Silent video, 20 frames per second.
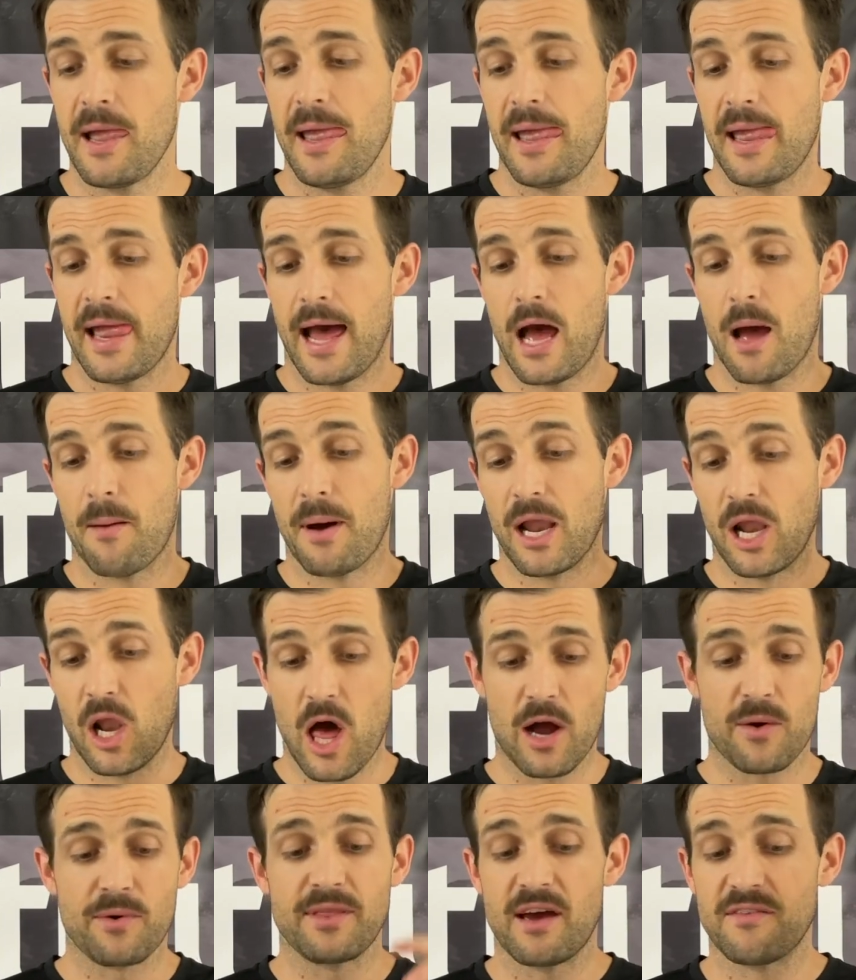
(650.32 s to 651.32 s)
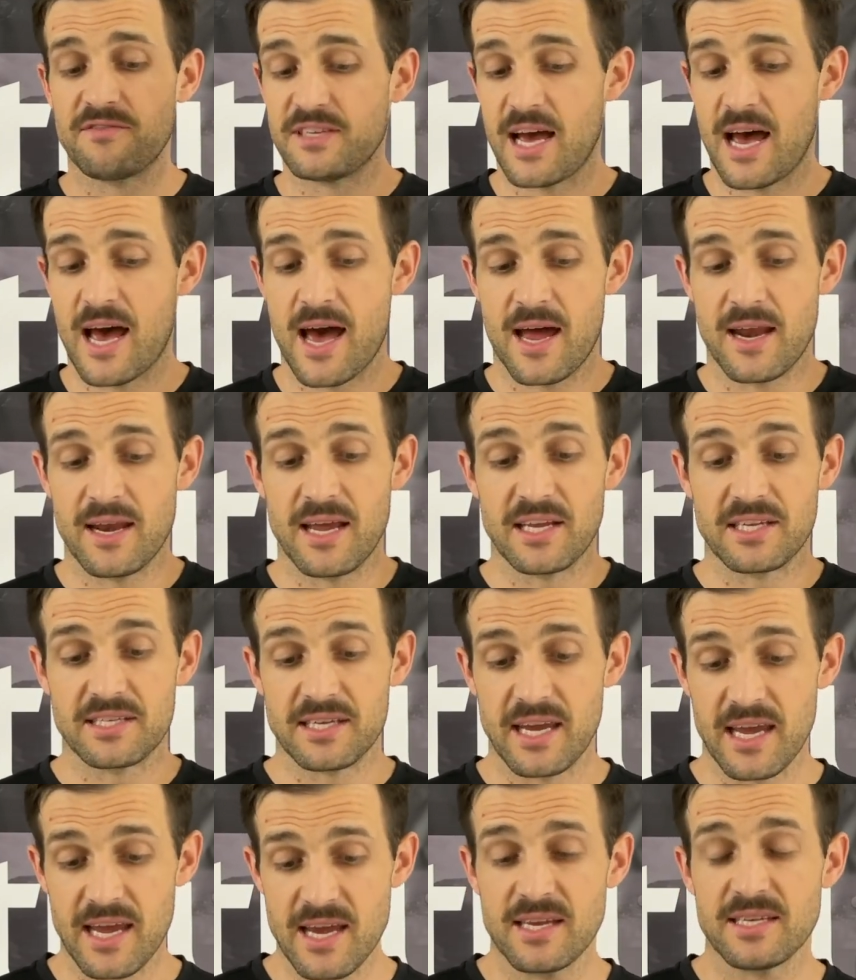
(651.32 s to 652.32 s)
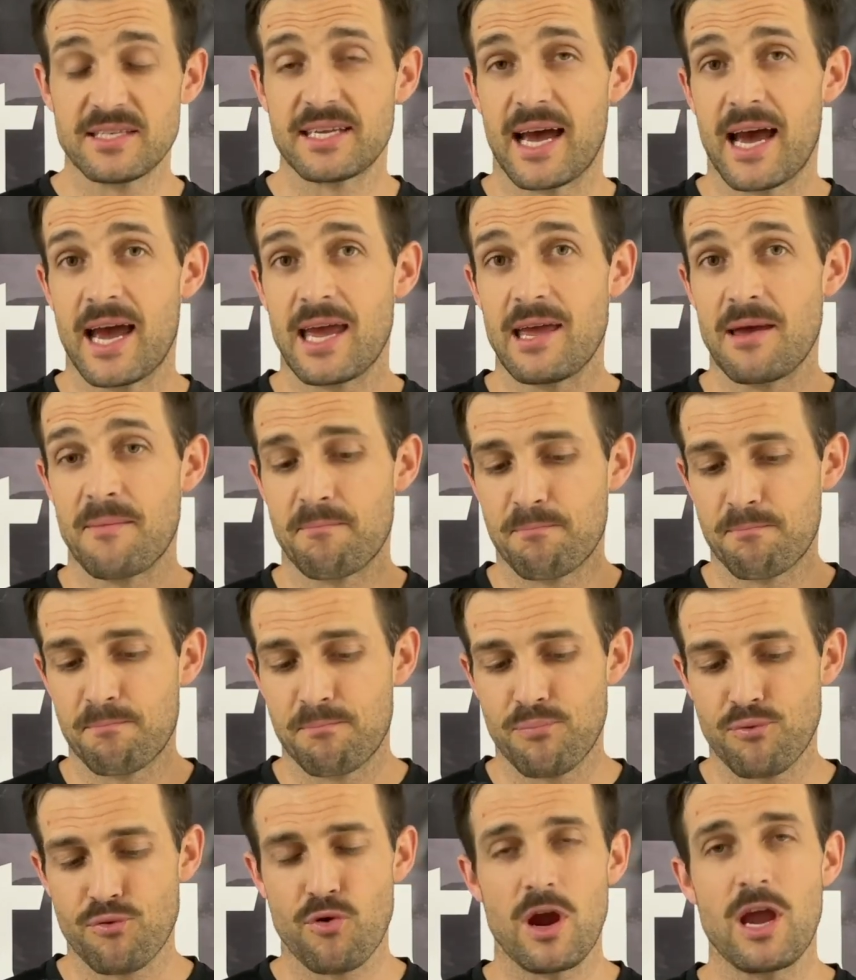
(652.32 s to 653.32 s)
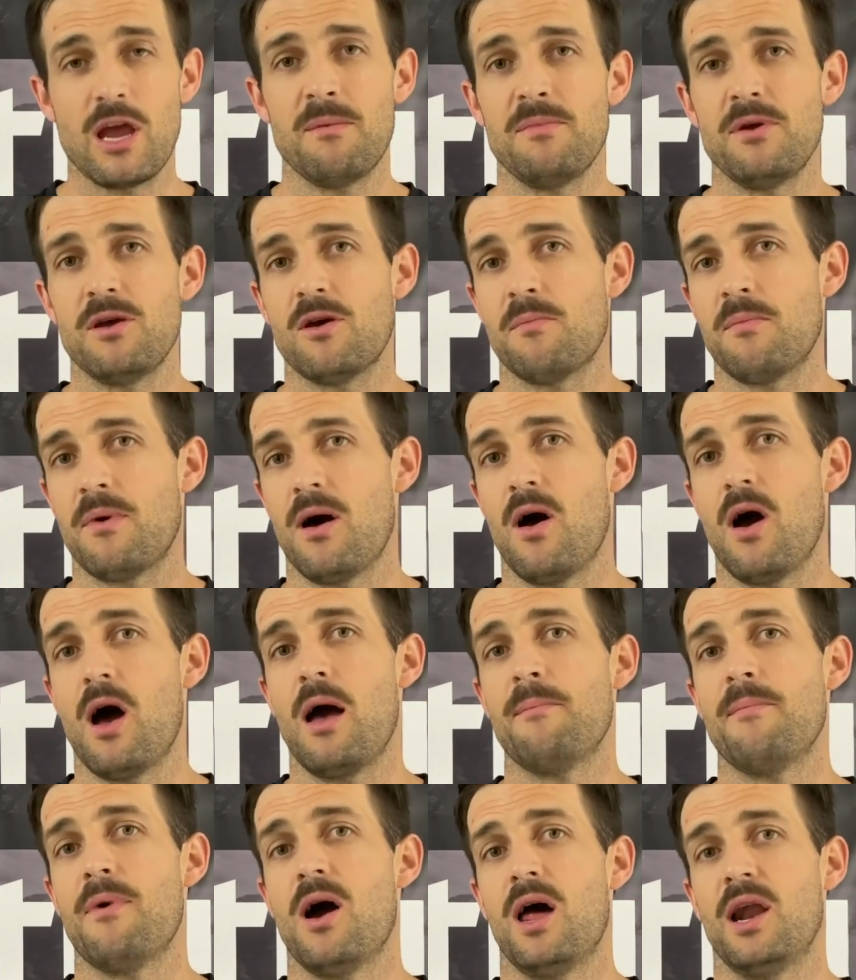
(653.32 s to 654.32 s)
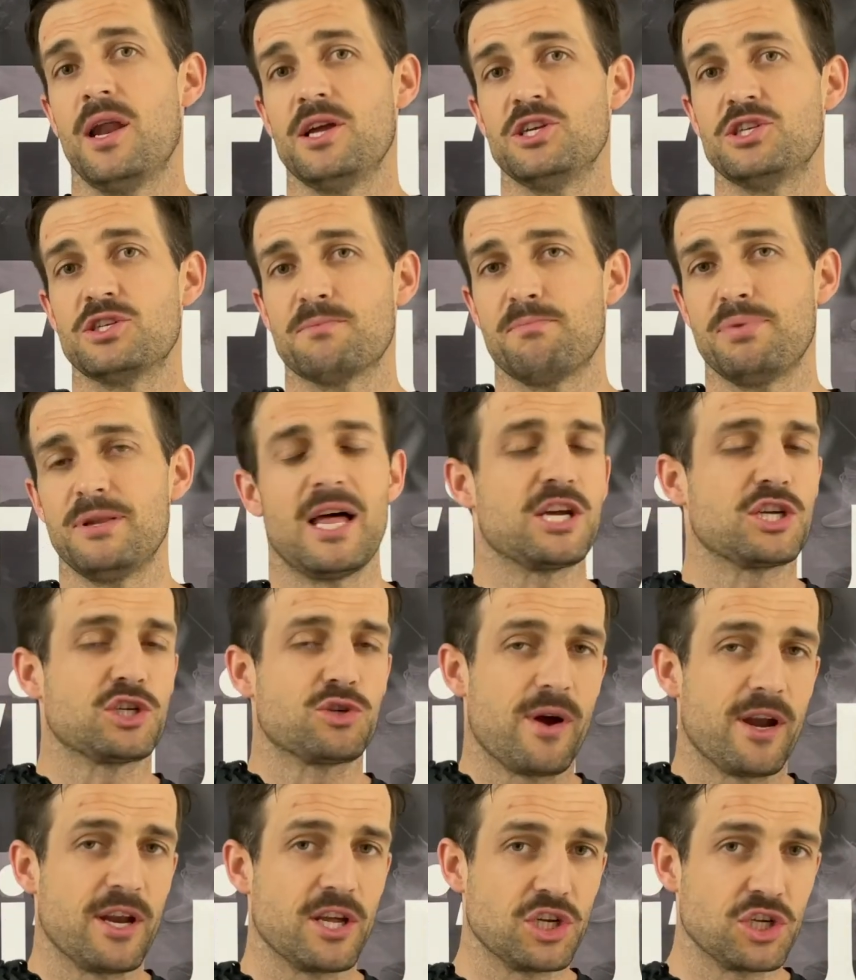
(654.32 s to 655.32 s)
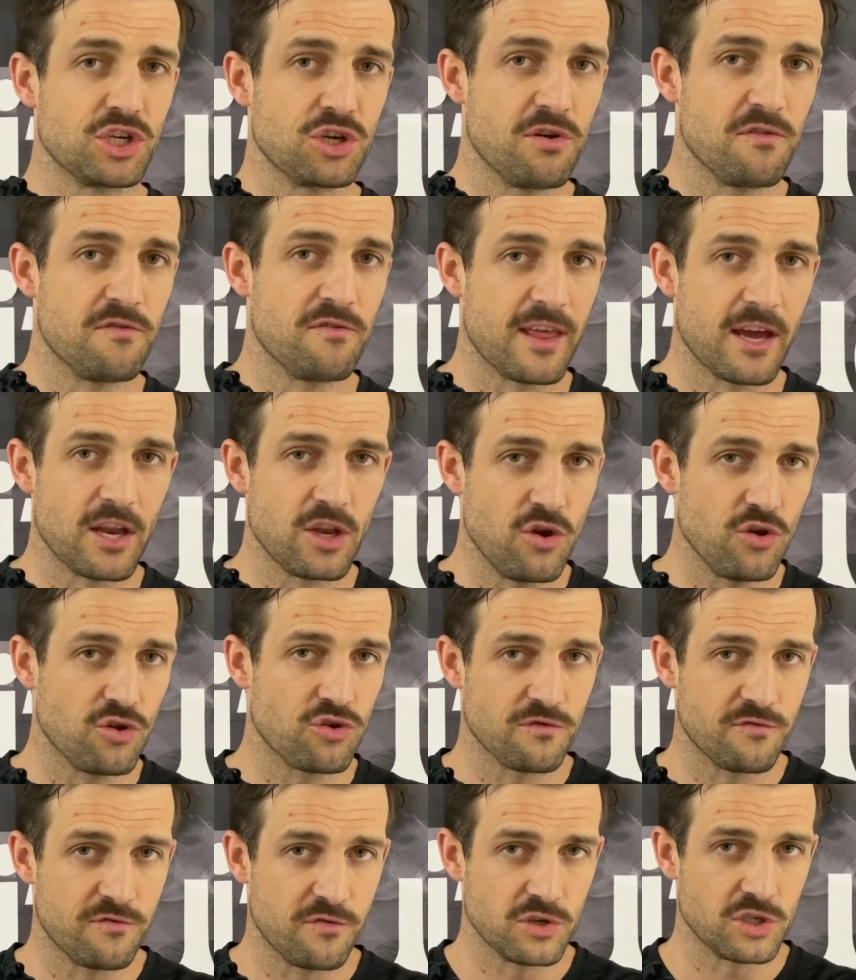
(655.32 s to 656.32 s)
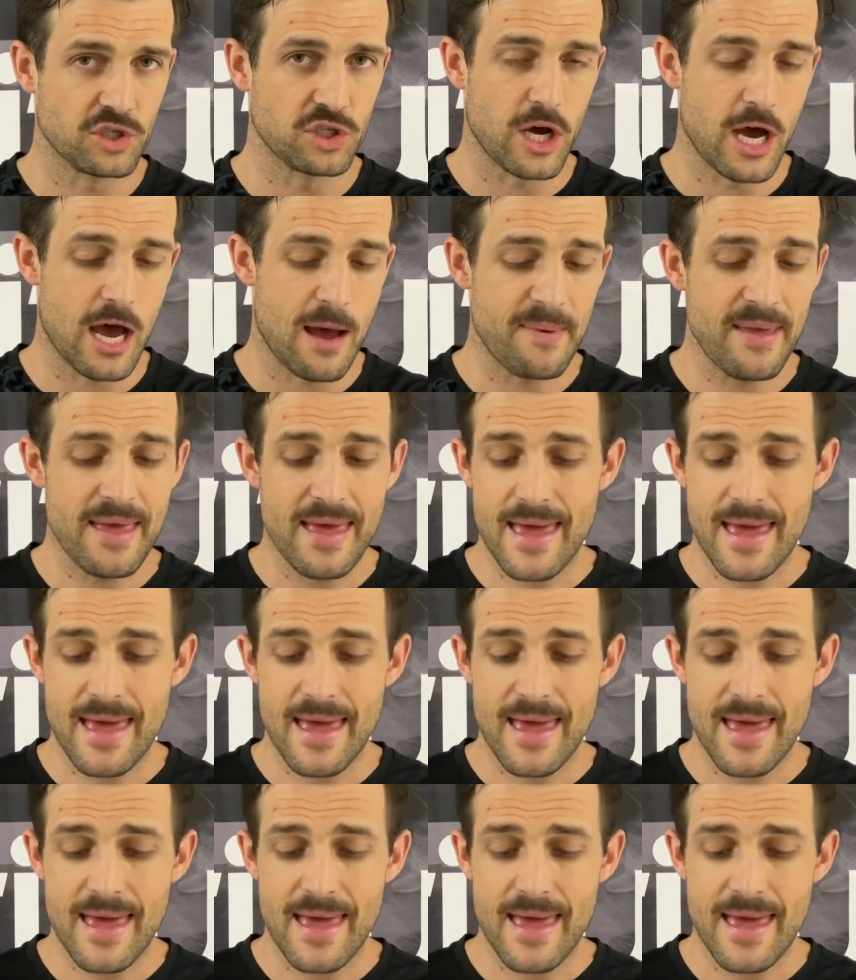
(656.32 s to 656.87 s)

I like what they've done. It is a premium, high mileage, plush running shoe for that neutral foot type